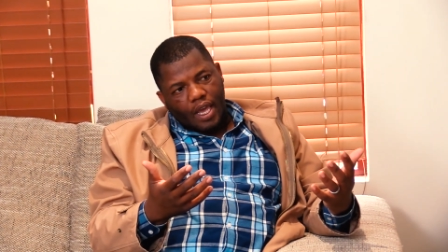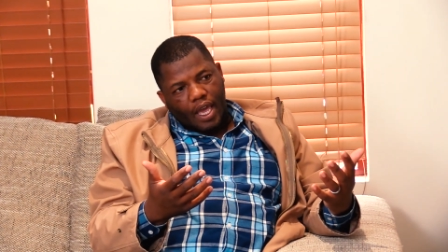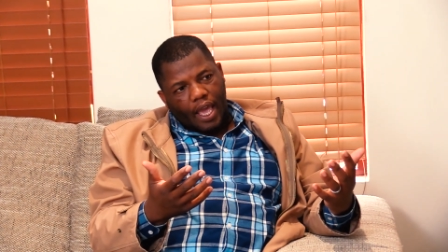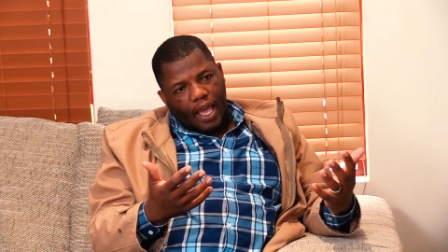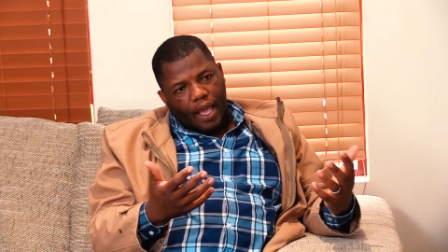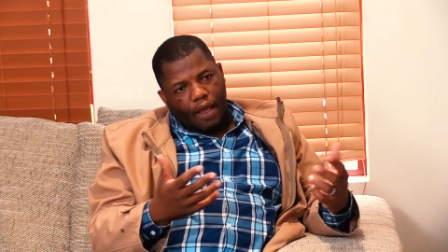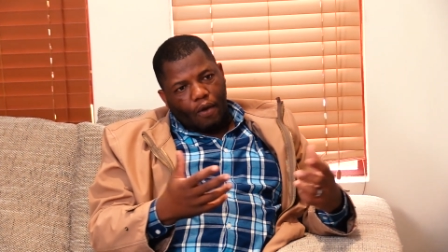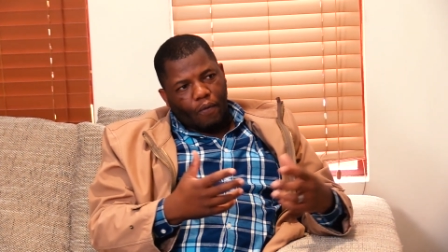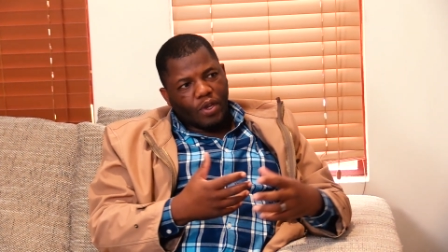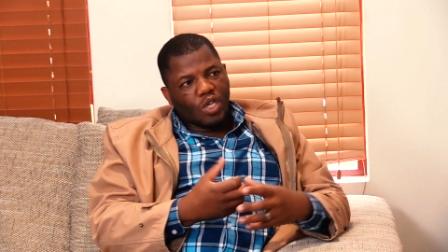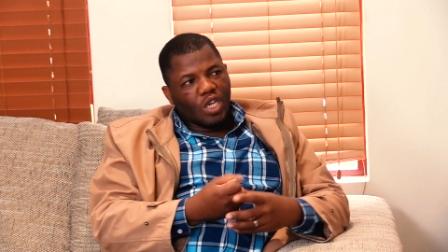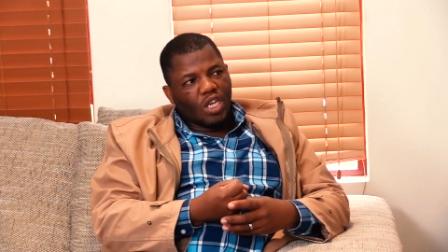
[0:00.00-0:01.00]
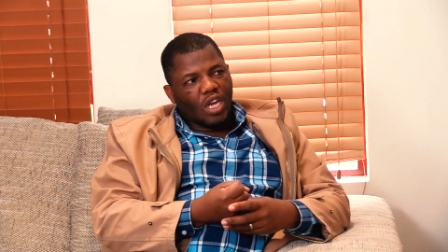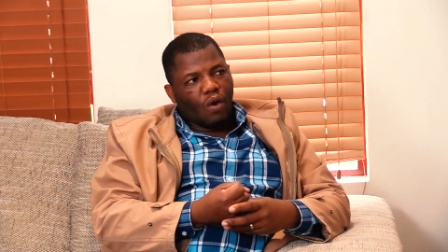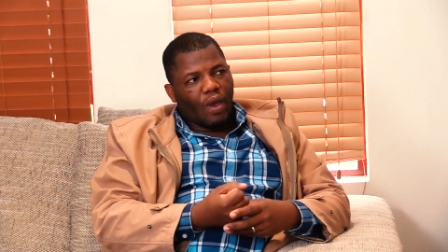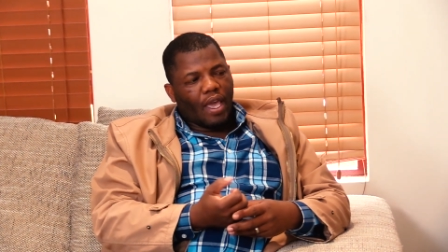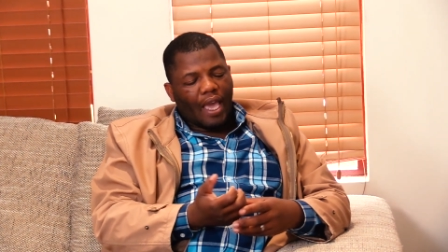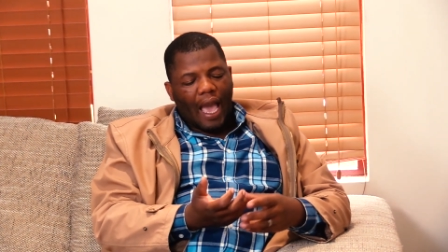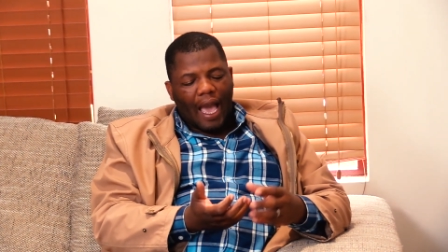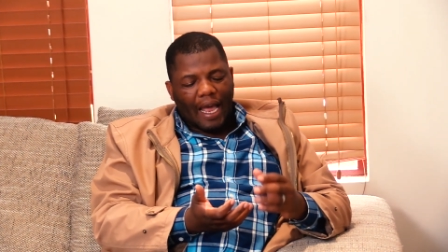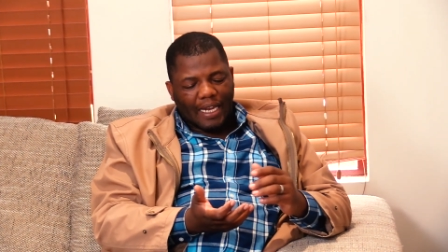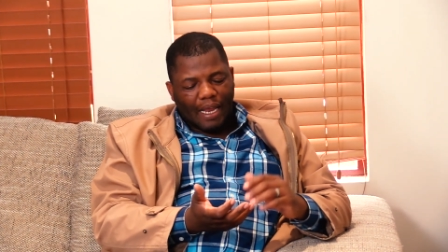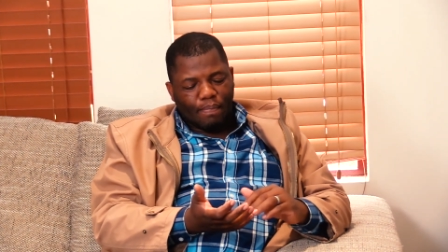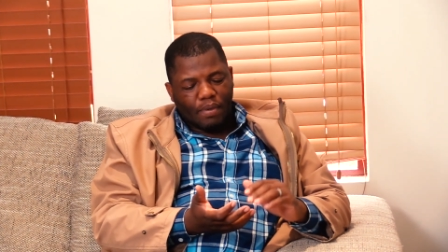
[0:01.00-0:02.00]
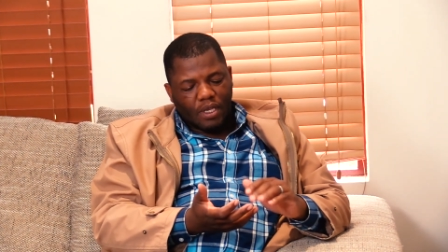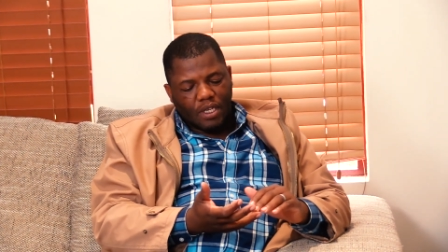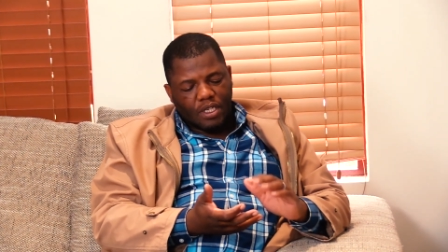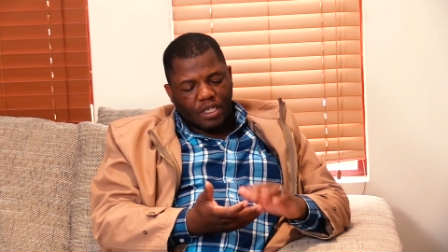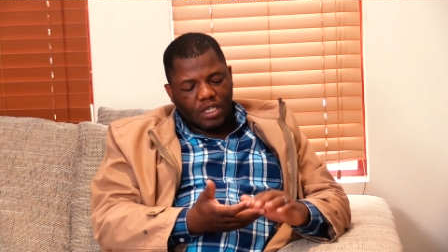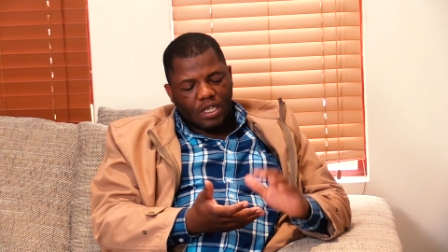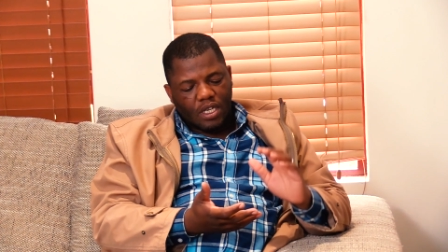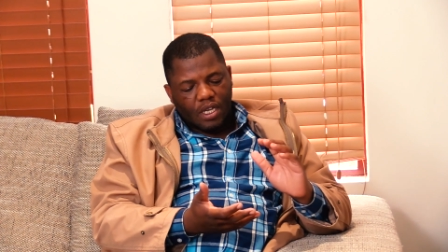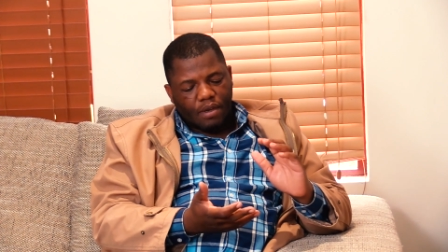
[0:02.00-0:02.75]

uh, which in a way are underpinned